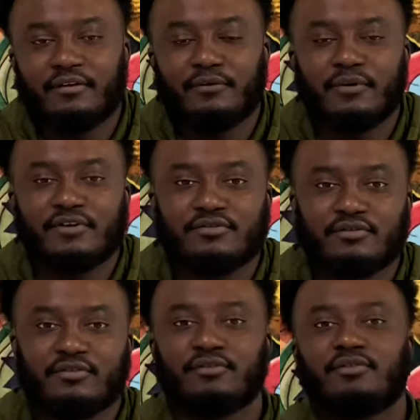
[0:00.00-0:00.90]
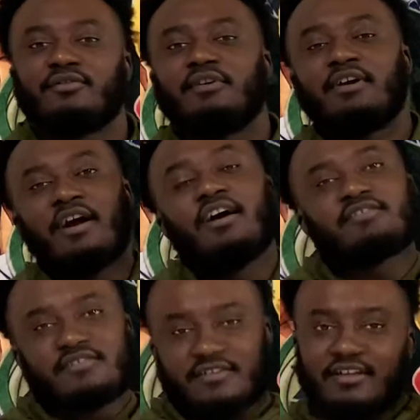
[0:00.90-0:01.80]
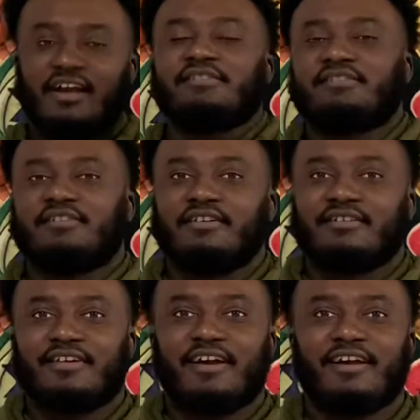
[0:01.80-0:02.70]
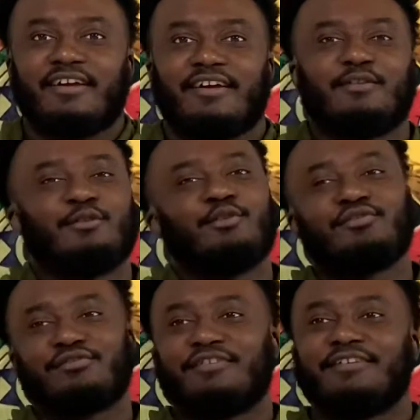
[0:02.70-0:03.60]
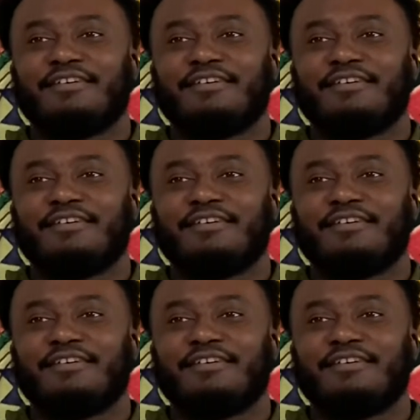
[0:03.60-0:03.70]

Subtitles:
where Zoro sliced the attack and Luffy